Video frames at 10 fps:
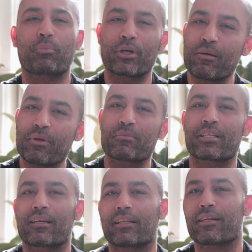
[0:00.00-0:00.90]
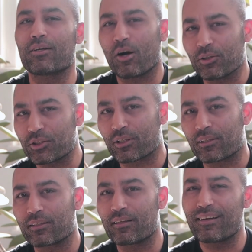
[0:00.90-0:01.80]
premium cycling
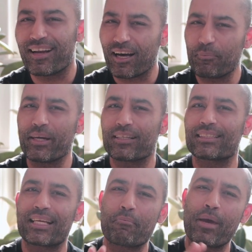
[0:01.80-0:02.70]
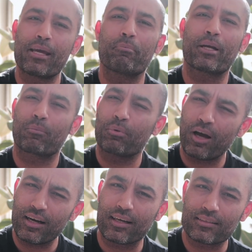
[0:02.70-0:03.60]
culture not because they made better
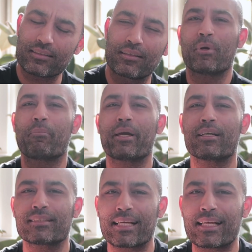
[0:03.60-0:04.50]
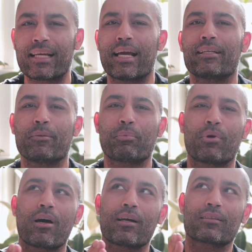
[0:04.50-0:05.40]
products, but because they connected
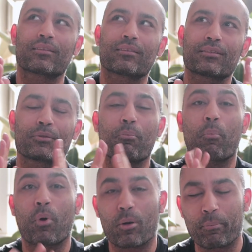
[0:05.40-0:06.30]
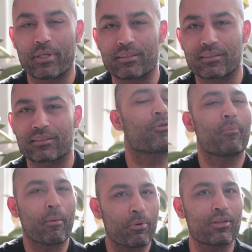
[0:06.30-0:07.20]
products to purpose.
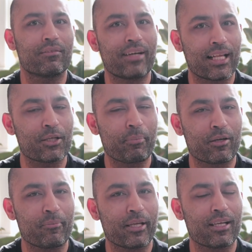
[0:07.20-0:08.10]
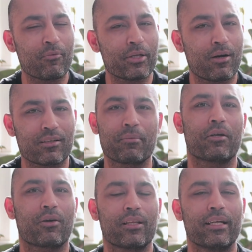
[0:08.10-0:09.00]
Remember the value pyramid that we talked
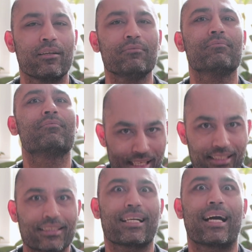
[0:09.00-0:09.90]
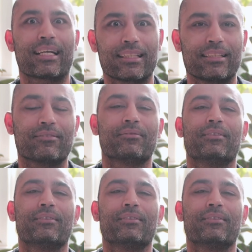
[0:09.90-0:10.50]
about earlier? Exactly.